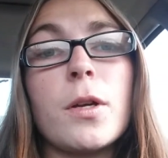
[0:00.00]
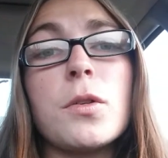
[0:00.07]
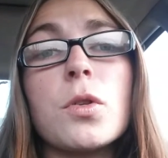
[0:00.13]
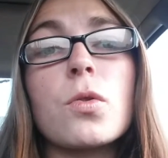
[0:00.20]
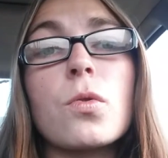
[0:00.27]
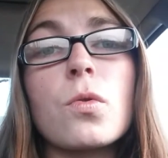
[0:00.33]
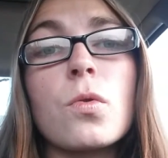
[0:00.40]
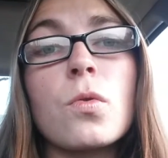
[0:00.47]
A
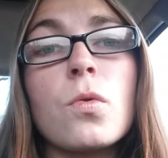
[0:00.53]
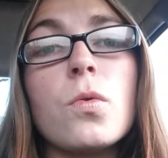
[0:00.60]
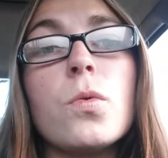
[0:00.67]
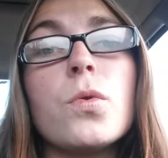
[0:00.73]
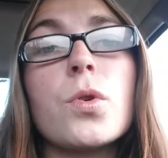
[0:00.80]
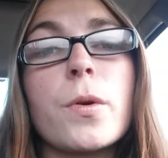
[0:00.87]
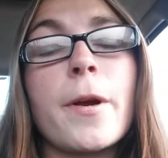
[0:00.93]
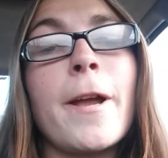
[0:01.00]

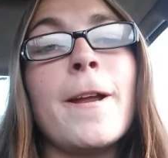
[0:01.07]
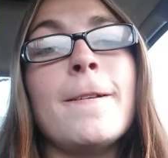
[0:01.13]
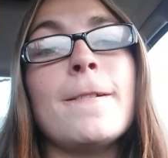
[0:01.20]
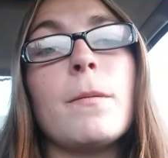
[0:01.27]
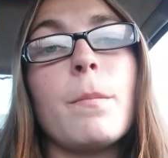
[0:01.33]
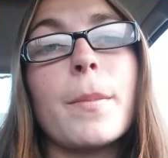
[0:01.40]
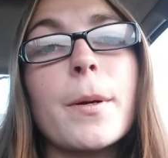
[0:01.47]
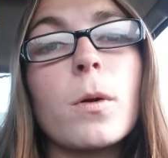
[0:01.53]
true
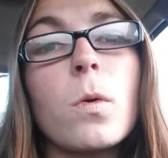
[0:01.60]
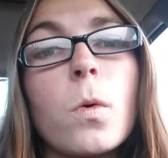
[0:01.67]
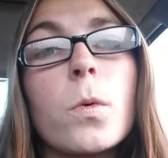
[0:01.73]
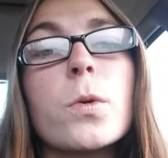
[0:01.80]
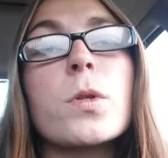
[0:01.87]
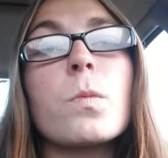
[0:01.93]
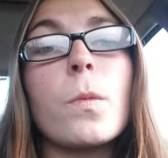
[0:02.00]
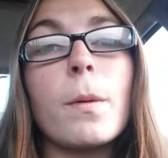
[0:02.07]
trained barrel
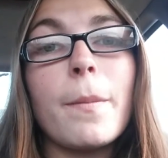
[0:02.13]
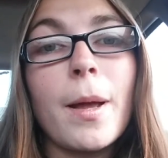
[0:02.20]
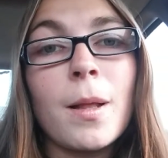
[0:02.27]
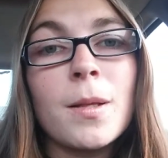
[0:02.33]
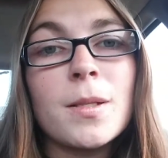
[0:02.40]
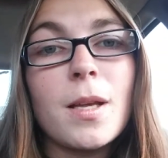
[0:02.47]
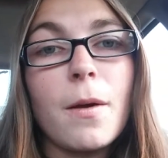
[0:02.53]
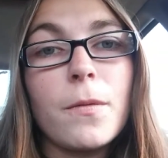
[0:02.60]
horse will
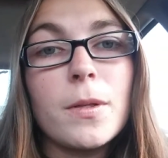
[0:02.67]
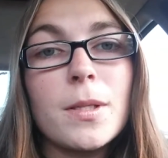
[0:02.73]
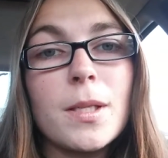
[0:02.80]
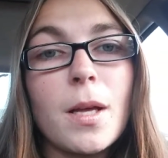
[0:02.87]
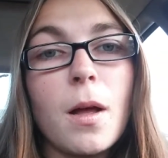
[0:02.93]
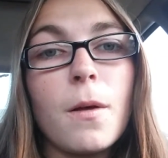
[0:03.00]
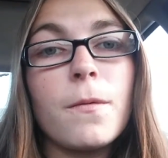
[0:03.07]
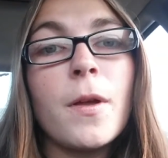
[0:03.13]
balance off
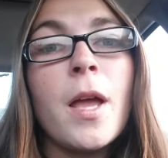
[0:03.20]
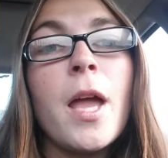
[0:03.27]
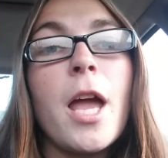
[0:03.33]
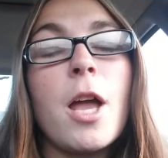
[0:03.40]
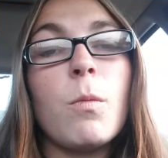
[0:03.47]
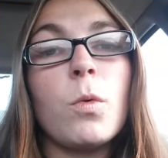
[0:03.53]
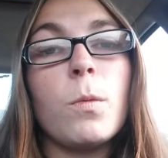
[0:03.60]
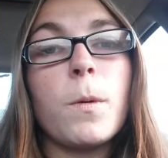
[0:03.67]
itself
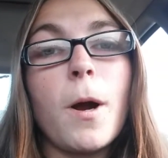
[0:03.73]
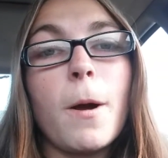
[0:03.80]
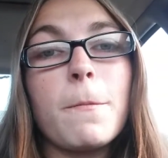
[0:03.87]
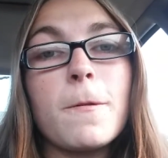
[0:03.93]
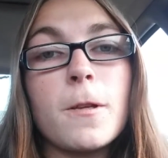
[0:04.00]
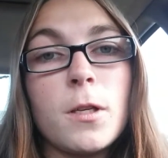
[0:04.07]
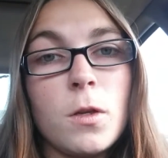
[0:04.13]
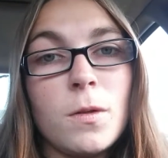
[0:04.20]
and will
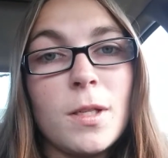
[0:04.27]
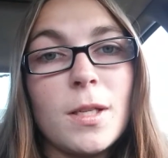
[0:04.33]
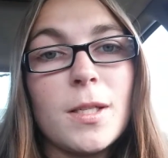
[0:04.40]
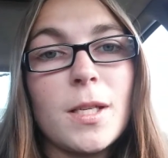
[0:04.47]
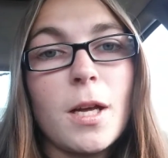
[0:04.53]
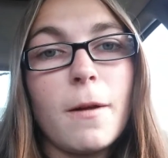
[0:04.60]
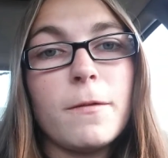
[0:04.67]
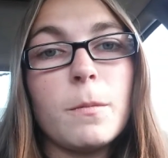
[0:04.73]
properly use
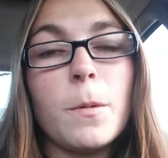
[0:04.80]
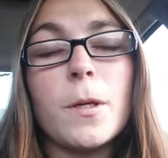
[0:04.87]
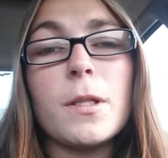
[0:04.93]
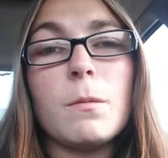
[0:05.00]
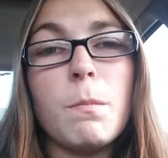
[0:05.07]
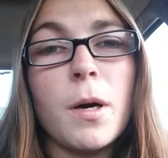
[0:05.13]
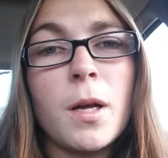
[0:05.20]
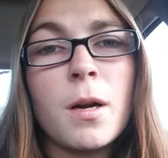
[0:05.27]
itself to put
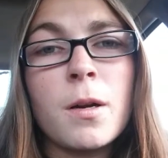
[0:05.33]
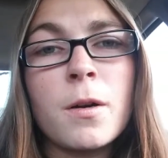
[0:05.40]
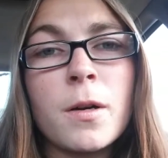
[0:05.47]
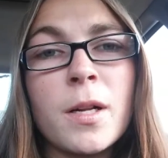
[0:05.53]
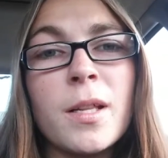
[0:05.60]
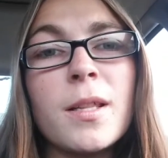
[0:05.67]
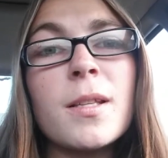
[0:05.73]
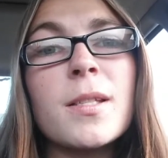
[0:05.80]
its butt
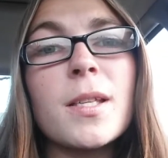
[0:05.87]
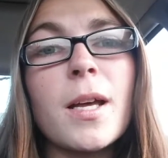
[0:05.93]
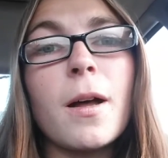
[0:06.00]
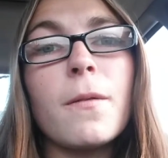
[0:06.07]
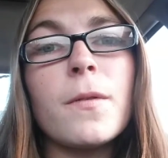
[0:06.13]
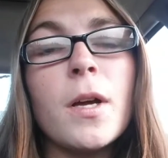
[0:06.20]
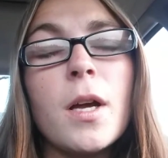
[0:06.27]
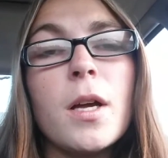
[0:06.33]
underneath
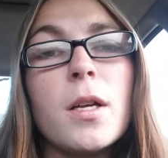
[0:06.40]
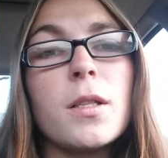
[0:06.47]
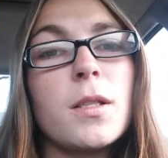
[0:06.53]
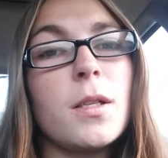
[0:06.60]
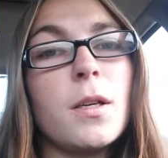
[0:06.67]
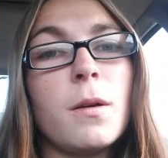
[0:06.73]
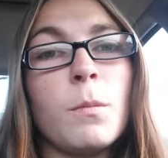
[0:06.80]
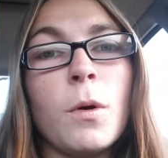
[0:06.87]
itself,
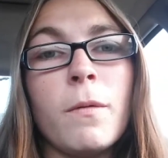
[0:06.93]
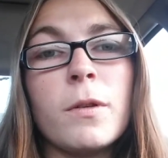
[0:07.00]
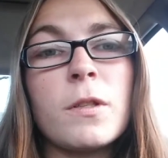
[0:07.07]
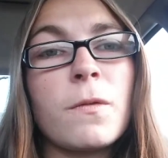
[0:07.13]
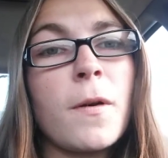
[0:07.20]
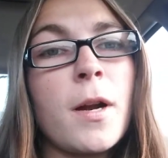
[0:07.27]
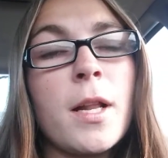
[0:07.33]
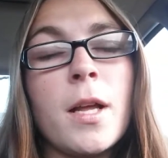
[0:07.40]
to move
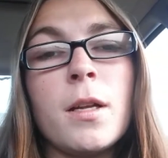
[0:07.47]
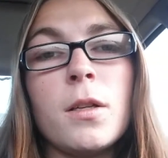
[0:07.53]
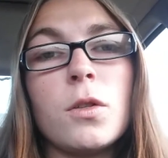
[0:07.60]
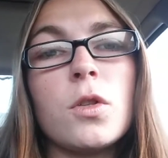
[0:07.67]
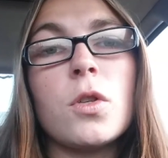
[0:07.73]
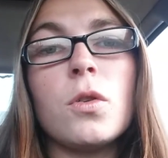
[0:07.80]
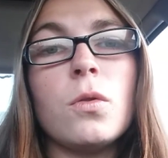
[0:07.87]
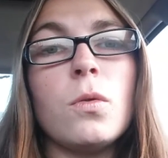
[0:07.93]
its front
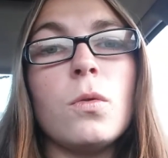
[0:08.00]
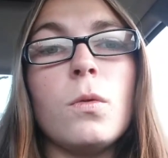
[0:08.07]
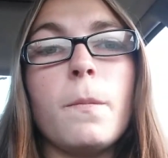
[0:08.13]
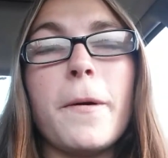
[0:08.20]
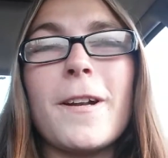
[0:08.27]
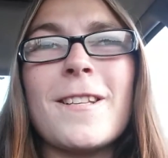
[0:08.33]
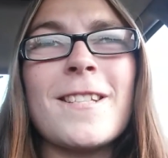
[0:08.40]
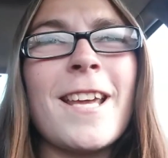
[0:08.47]
end, to
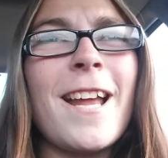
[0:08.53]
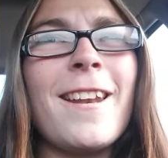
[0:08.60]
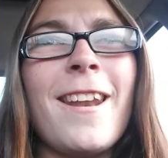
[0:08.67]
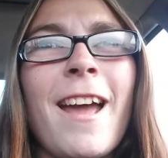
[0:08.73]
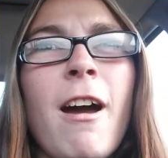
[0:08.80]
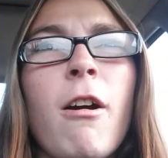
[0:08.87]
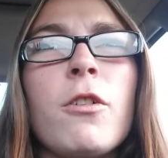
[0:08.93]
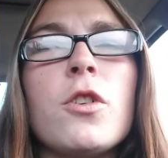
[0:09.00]
put its head
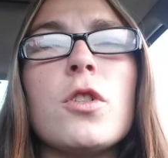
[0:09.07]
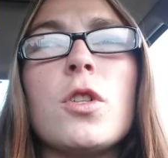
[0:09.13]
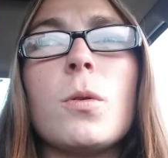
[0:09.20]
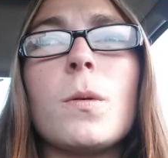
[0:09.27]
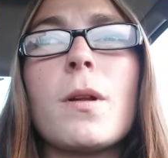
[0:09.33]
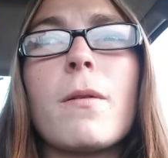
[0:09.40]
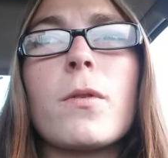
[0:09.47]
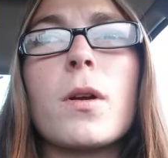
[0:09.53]
down, to do
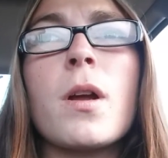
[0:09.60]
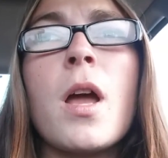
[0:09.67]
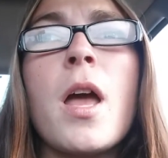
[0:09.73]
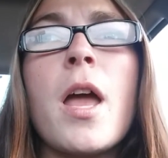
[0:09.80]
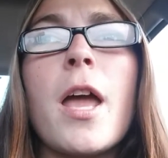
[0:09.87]
whatever.